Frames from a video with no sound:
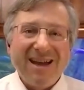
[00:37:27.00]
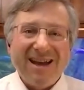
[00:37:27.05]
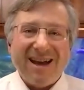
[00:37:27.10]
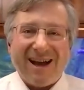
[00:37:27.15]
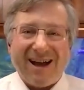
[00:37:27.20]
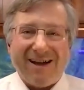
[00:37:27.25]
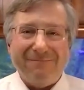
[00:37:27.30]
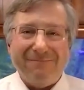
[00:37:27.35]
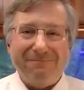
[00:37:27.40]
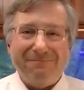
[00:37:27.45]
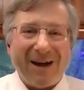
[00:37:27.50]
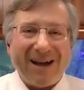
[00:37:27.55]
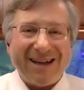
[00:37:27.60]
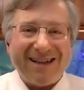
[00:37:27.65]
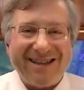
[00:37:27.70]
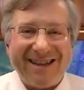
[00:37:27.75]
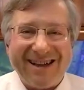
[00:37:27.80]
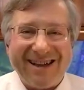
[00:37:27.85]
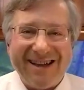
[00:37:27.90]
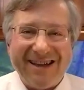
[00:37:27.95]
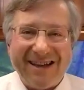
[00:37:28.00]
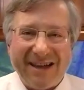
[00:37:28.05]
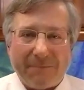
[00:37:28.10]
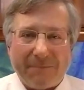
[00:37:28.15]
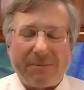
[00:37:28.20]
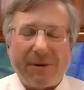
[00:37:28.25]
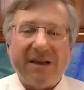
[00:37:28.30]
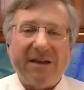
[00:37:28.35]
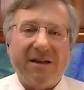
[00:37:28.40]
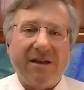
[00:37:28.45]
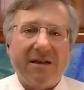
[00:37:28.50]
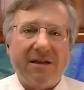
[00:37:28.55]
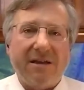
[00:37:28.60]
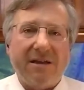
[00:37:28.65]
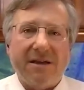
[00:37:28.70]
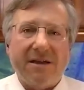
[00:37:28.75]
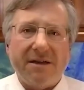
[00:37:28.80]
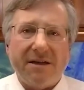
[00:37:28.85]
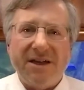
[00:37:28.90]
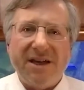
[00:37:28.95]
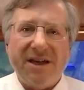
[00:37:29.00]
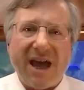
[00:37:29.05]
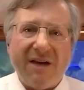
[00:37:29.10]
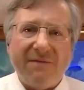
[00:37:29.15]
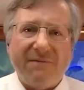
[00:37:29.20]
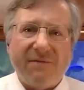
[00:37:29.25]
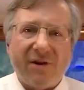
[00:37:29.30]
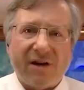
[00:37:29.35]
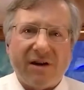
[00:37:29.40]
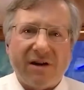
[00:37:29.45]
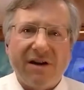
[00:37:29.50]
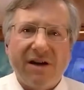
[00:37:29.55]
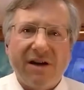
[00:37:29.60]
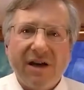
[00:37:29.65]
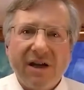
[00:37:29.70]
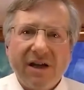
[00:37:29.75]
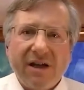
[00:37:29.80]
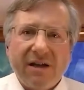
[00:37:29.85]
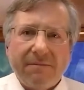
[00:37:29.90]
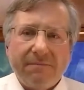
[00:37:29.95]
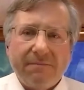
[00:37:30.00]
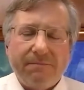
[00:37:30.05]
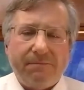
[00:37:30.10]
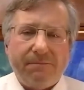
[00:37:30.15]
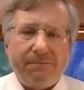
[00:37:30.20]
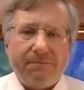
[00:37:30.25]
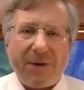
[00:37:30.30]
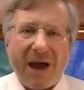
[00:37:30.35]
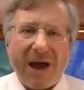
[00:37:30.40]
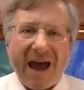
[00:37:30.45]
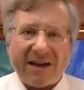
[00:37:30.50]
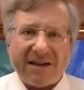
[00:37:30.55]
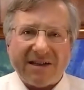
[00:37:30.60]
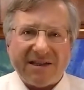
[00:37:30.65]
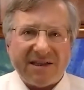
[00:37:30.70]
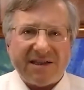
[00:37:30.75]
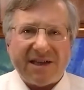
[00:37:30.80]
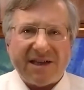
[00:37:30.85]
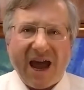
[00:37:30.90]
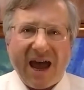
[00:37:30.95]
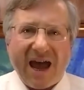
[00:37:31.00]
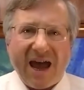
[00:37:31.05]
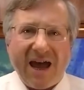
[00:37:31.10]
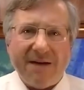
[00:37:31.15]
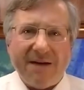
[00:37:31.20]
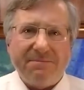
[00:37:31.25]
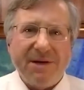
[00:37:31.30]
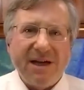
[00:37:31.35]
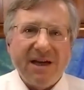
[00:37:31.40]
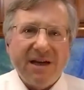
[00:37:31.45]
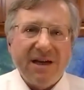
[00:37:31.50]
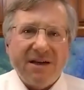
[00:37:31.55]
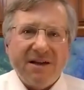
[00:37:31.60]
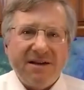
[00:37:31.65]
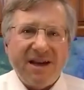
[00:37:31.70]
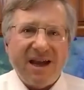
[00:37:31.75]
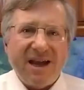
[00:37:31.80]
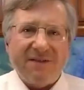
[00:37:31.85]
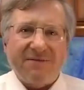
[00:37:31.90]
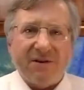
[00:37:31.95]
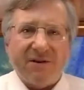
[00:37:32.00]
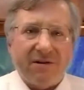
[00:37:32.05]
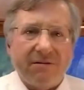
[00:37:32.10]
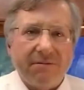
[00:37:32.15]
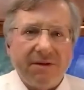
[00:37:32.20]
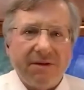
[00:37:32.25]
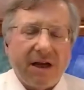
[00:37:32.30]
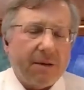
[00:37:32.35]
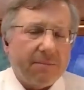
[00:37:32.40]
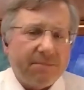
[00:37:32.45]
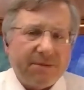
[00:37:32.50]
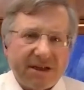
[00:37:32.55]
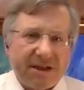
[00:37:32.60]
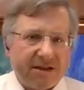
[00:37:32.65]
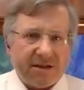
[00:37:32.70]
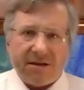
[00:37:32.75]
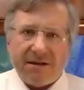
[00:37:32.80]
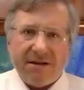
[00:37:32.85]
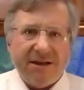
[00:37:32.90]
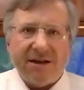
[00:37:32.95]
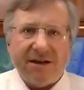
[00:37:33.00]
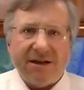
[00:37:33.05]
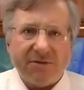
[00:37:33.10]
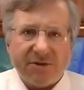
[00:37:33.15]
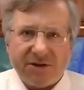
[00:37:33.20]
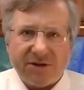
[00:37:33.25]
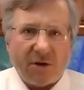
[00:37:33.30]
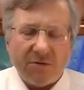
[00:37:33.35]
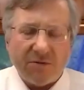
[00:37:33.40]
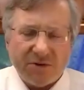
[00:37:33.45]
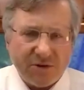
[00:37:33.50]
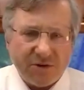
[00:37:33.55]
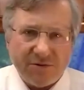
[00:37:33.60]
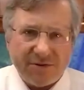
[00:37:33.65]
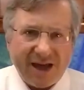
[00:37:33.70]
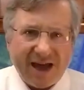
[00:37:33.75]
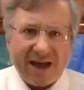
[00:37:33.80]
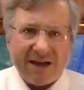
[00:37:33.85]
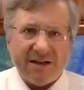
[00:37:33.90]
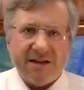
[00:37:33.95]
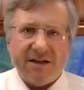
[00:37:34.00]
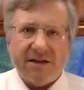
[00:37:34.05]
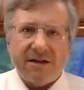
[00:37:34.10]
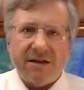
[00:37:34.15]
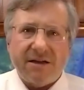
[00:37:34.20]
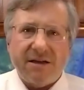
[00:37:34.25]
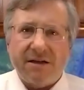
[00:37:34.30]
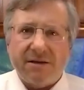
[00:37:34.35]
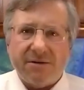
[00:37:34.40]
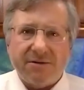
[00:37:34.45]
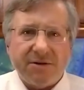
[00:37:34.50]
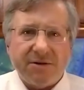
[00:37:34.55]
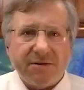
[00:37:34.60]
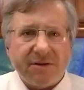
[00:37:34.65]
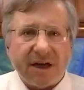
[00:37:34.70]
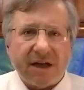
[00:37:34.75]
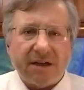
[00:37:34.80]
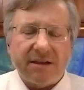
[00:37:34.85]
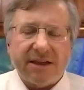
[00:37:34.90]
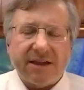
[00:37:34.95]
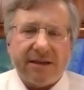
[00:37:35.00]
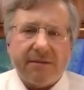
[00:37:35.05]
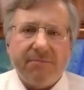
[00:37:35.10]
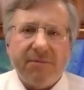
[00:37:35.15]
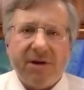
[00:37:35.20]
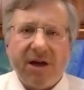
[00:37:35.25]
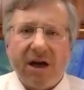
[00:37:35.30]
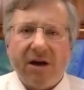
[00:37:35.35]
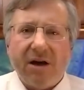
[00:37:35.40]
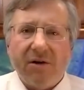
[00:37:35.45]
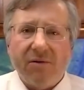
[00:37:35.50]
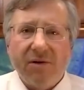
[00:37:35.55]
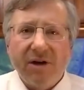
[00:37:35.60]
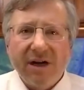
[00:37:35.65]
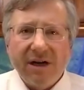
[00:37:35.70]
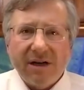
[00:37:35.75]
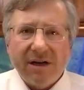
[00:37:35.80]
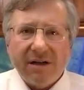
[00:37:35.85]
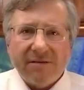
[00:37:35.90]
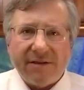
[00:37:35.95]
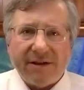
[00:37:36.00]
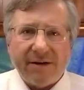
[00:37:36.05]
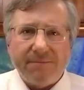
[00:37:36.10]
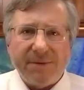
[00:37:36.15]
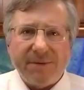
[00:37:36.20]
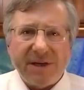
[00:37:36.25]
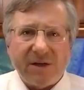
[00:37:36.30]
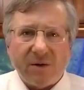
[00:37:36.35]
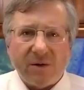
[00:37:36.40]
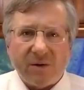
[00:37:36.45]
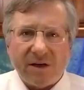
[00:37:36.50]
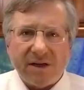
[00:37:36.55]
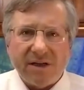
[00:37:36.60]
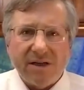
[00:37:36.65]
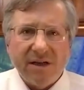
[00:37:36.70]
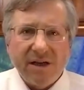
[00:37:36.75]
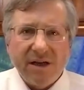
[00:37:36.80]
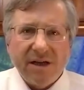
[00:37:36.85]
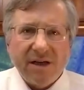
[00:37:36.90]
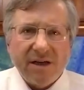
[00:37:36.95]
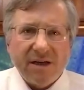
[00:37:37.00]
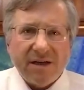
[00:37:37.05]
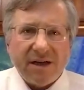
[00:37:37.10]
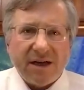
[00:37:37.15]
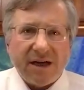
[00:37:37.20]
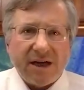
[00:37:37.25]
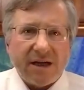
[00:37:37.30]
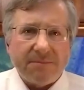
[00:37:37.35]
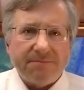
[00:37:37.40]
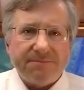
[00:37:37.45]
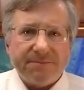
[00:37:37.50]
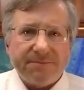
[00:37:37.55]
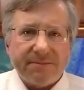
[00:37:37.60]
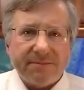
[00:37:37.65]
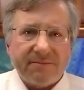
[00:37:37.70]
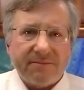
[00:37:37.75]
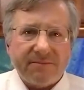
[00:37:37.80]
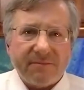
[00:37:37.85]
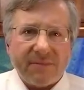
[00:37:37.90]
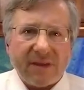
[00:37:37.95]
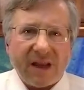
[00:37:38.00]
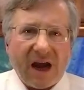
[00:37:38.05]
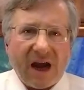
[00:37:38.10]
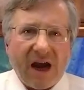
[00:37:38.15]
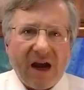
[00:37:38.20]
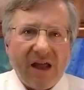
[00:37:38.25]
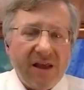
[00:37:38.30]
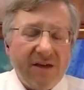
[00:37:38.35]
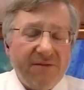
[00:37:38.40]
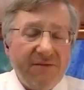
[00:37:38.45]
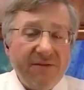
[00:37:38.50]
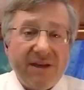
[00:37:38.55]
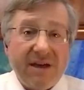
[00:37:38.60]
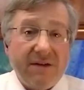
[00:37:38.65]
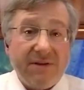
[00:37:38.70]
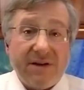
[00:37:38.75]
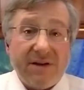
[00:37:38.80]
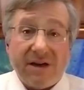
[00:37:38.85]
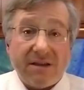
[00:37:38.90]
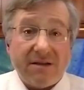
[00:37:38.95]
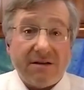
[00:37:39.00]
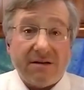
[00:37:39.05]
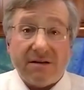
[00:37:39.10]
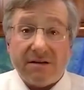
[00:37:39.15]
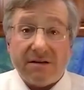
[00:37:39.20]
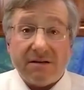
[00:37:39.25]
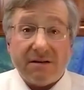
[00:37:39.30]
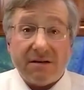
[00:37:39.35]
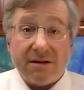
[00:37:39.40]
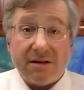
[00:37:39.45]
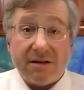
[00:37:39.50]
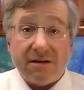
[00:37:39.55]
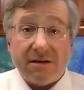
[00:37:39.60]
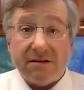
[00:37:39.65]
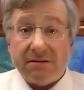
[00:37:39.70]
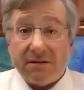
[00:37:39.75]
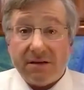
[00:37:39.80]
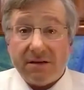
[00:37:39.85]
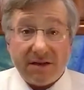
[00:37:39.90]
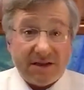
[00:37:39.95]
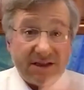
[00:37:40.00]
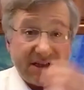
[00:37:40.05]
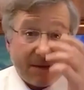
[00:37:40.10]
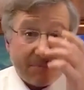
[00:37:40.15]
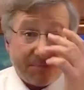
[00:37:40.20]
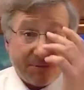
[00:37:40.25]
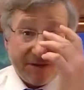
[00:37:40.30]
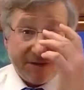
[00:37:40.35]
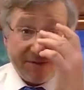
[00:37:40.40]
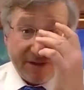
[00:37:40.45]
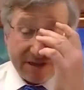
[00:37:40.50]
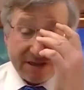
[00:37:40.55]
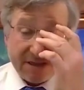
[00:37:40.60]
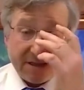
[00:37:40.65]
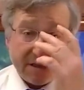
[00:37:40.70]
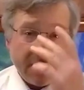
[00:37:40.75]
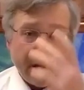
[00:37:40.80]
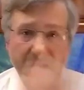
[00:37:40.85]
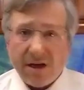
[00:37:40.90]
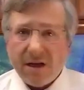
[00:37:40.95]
Um, but, uh, you know, but you, you never backstab, never, you know, just, you know, don't do that. You, you don't do that. Let them go. Let them be gone. Um, I'll even give you another Mm-hmm. example of this.